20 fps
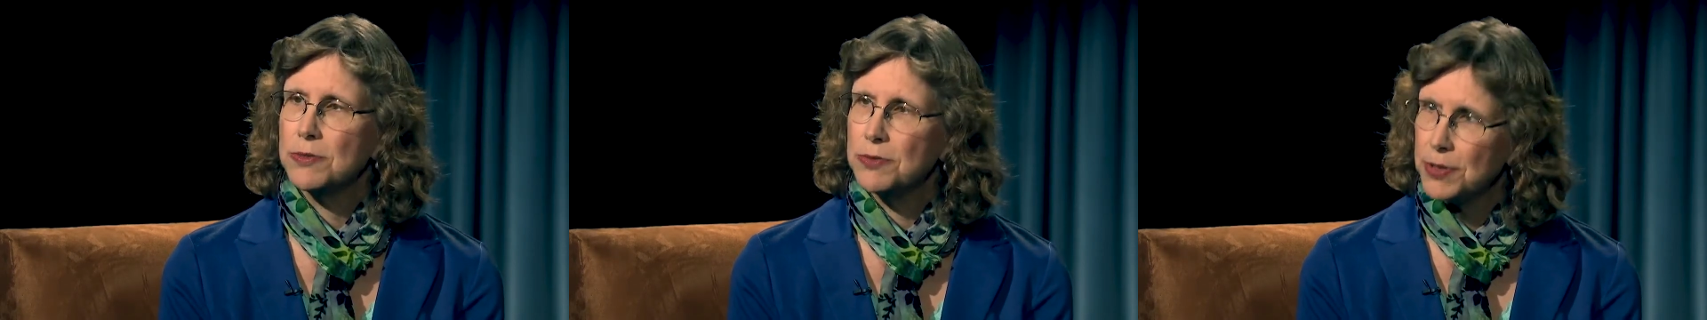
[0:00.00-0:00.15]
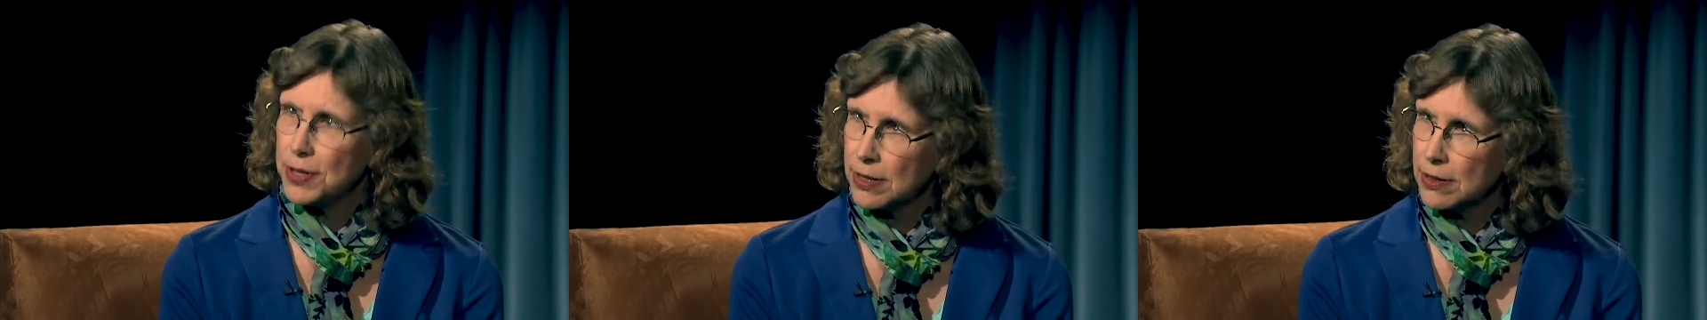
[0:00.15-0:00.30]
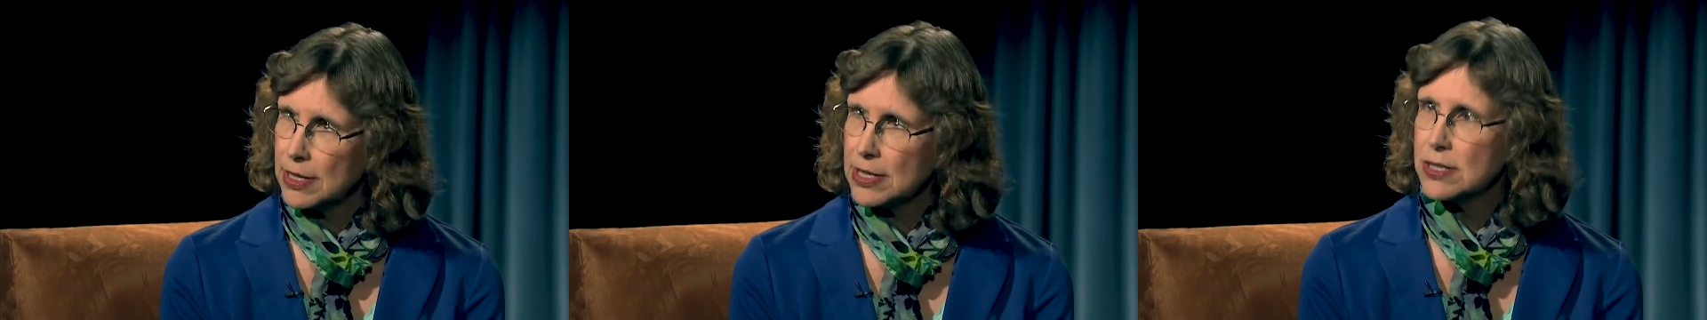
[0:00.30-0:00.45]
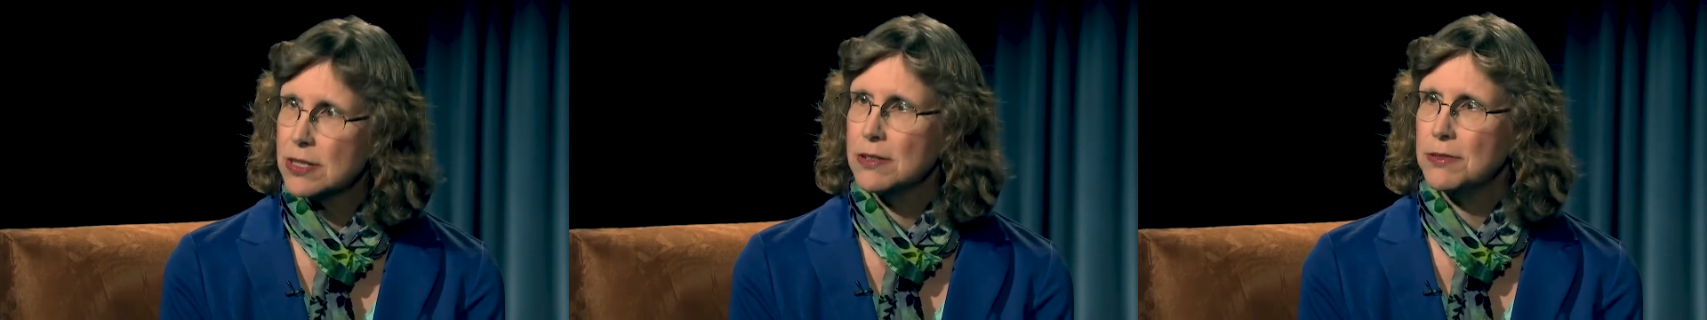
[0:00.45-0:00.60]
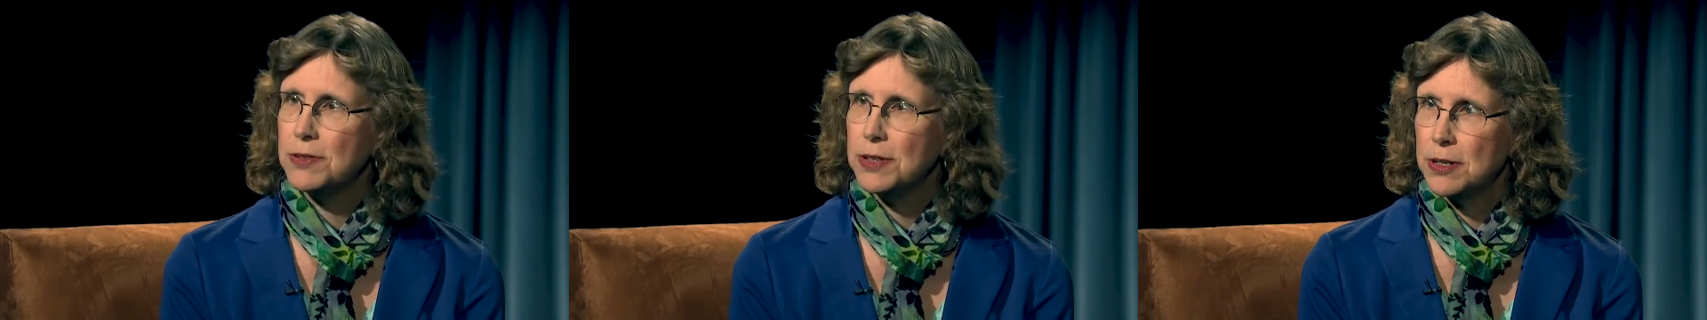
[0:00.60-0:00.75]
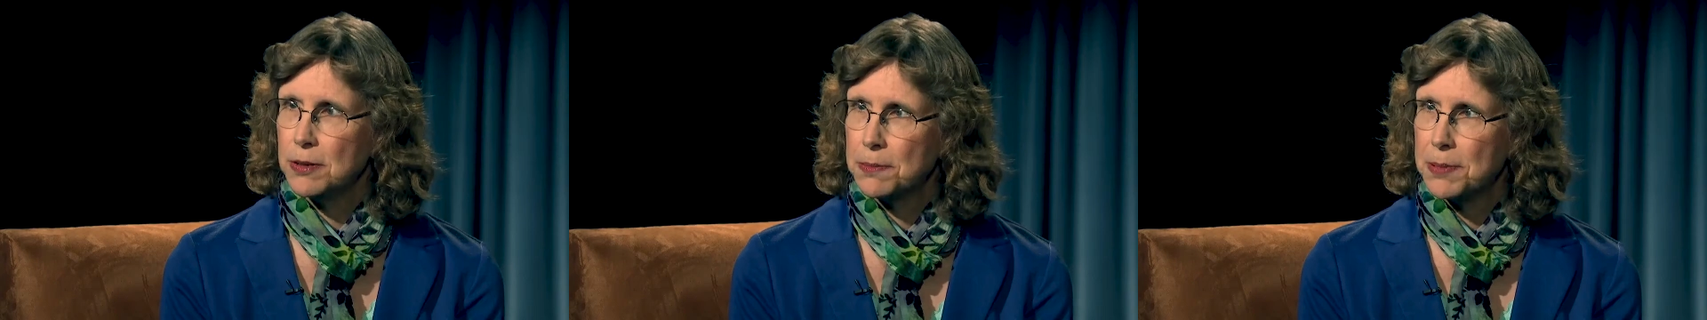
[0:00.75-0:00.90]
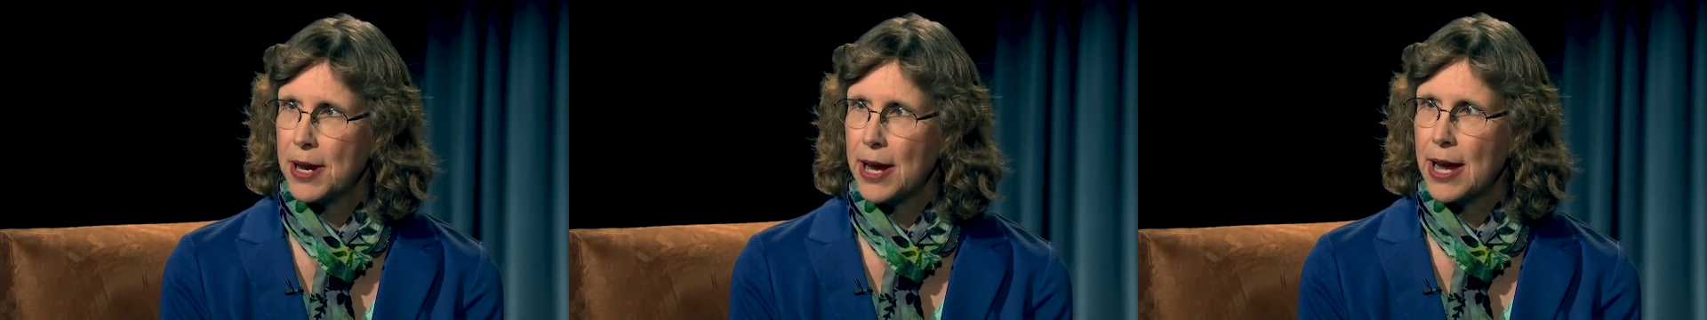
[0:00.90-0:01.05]
very
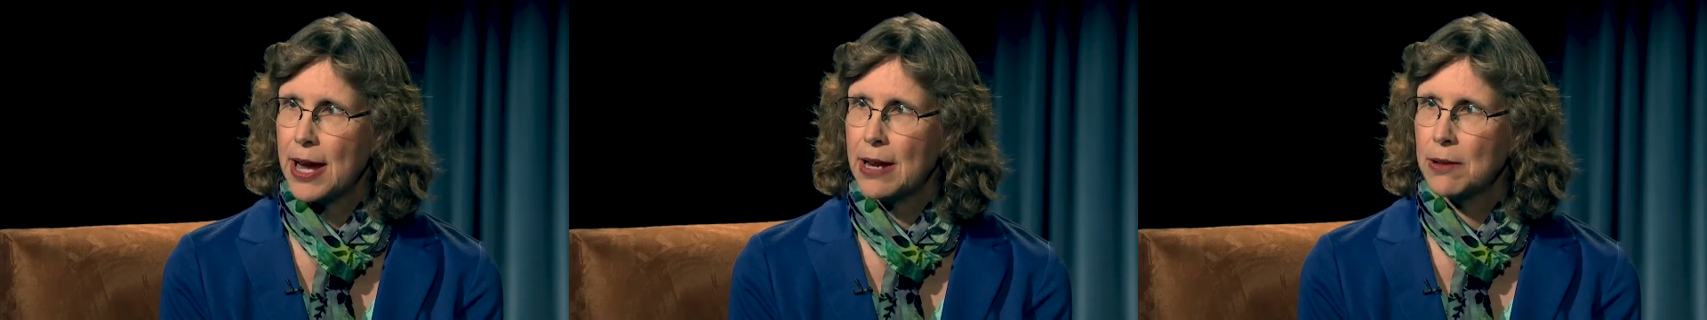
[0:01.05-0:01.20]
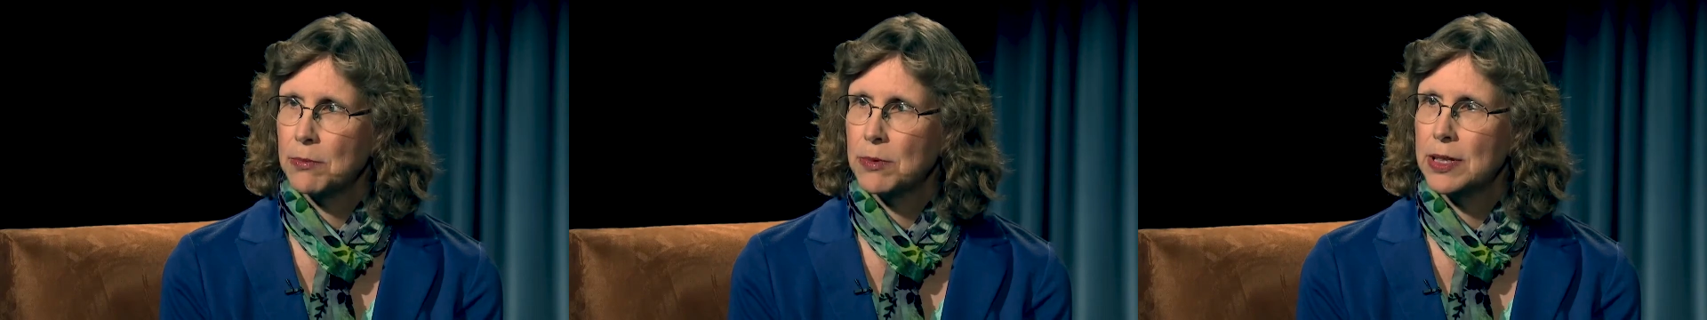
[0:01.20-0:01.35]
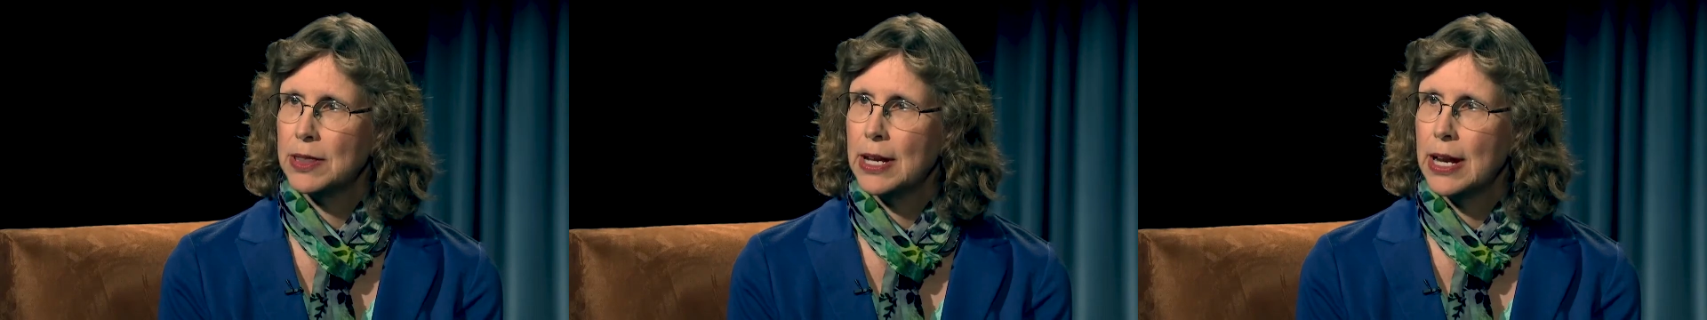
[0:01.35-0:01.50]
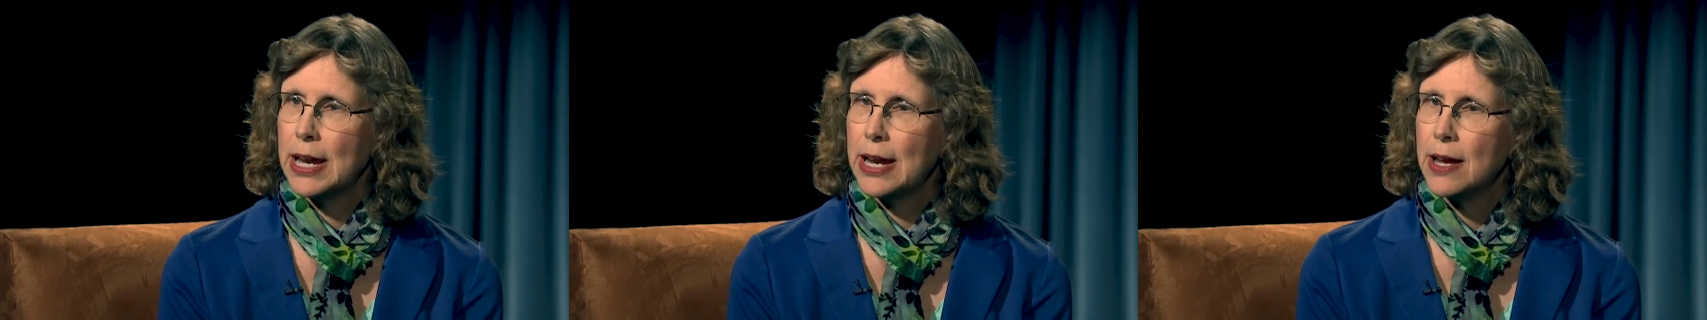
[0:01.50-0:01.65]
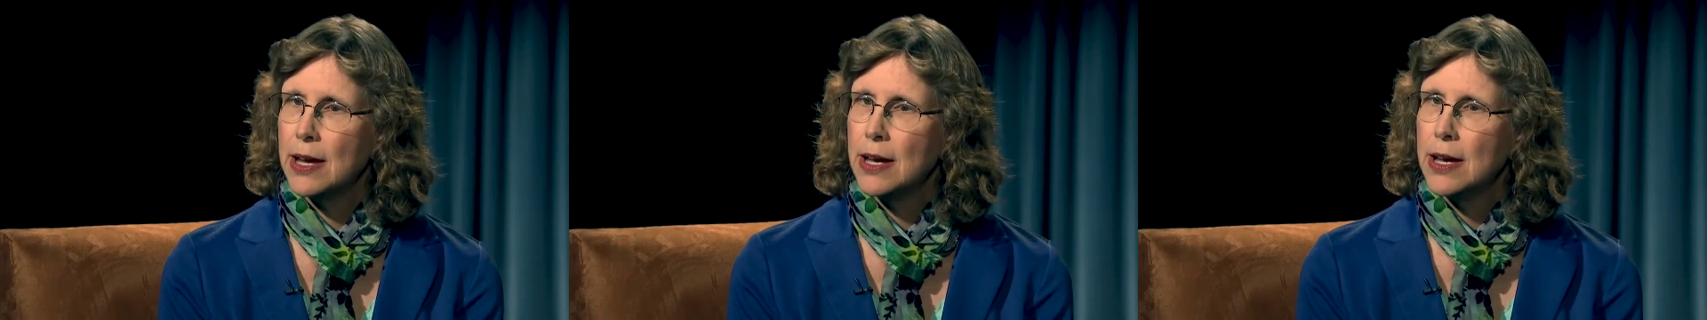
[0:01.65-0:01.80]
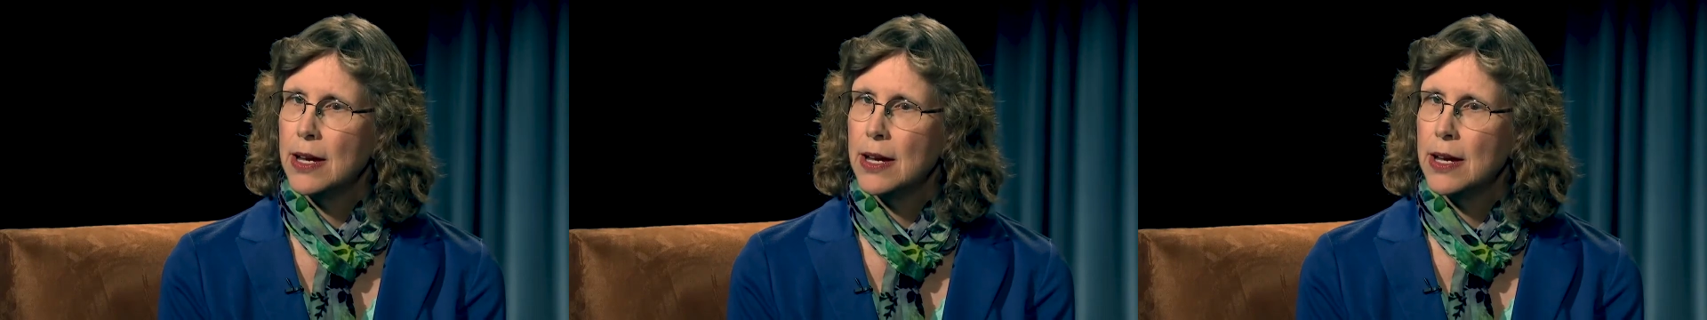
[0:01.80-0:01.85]
severe pain when they